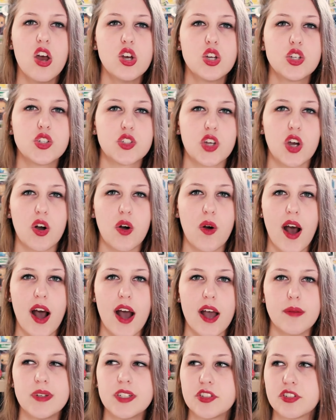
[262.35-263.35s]
So
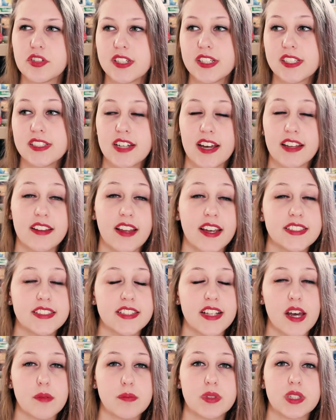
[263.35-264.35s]
I'm intrigued. I liked
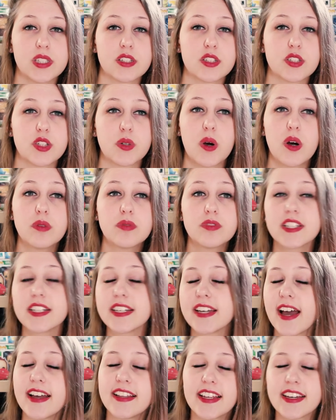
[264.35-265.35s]
that book, so hopefully
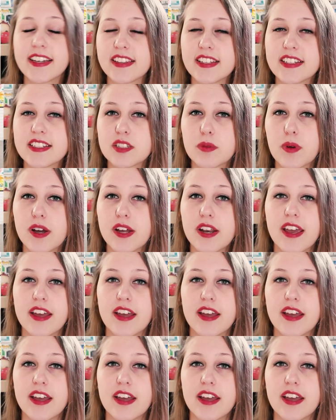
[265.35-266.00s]
I like this one.